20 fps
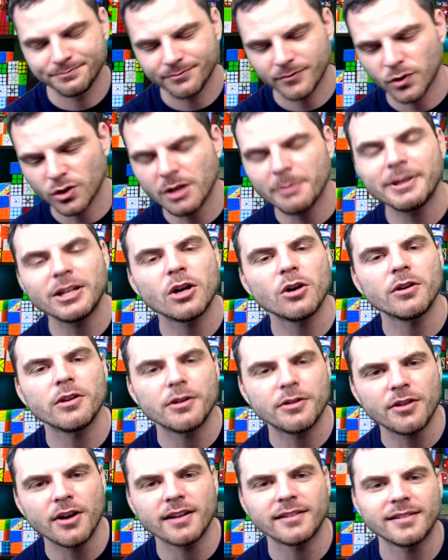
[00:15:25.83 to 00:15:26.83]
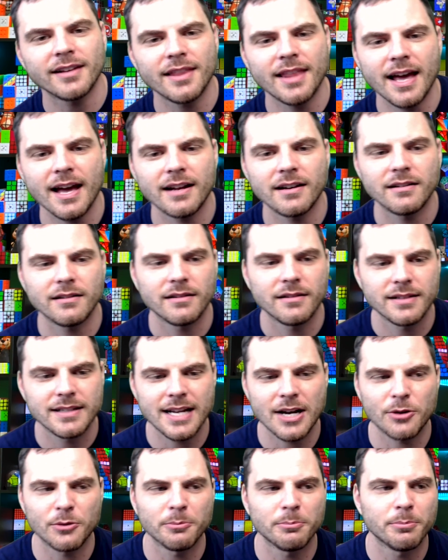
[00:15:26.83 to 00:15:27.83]
So let me know your thoughts on that
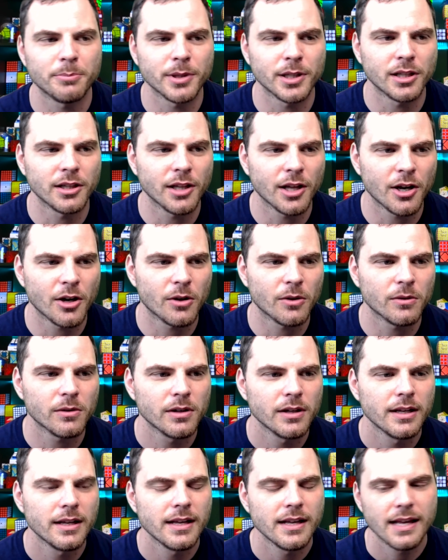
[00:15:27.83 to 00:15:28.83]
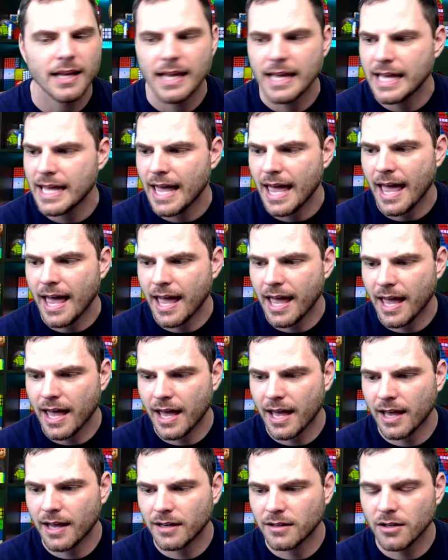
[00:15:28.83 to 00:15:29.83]
down below.
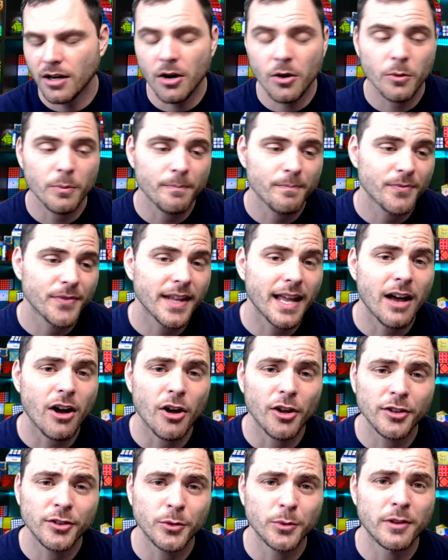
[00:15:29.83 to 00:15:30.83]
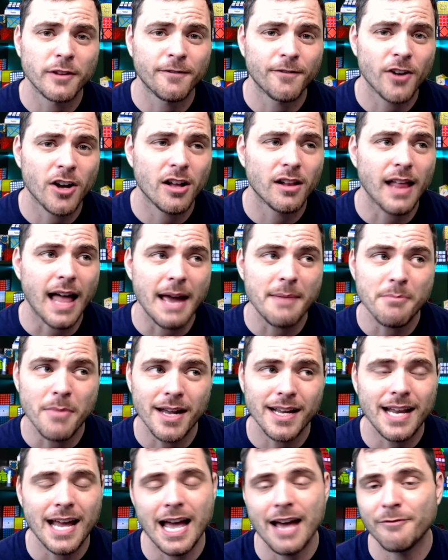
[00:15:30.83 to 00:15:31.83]
And oh yeah, also in the fall, I
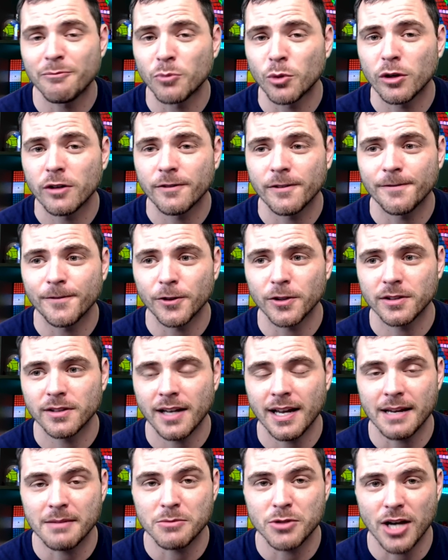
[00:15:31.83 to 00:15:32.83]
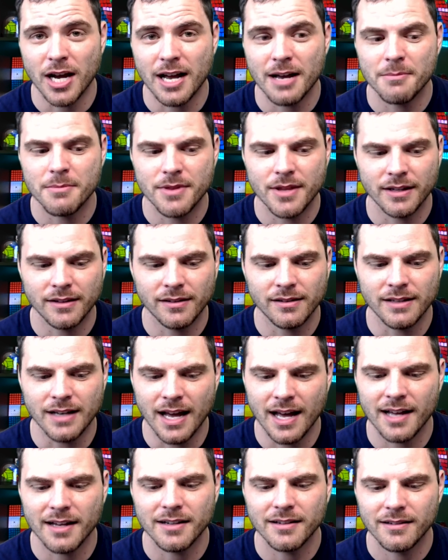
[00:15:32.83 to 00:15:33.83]
might have more of a full-time job that's
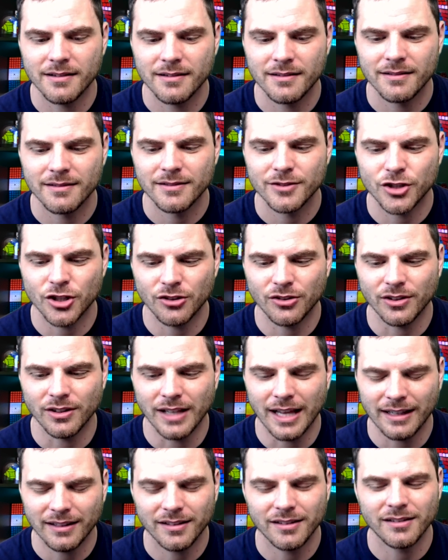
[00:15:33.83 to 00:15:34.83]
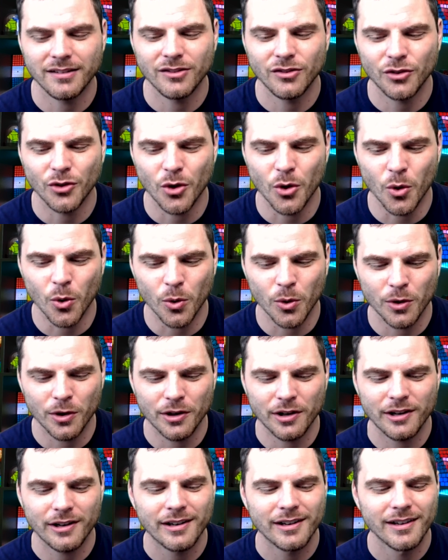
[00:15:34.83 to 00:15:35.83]
not just lessons
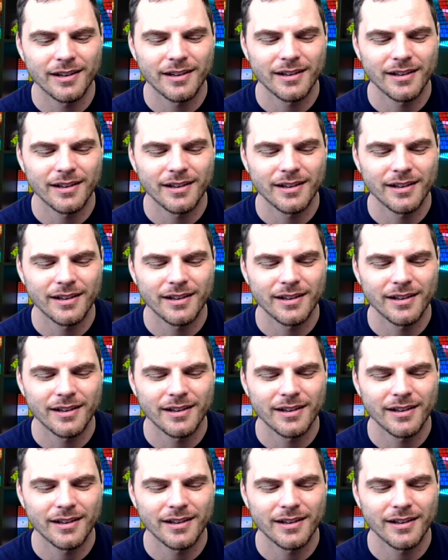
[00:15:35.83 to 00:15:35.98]
or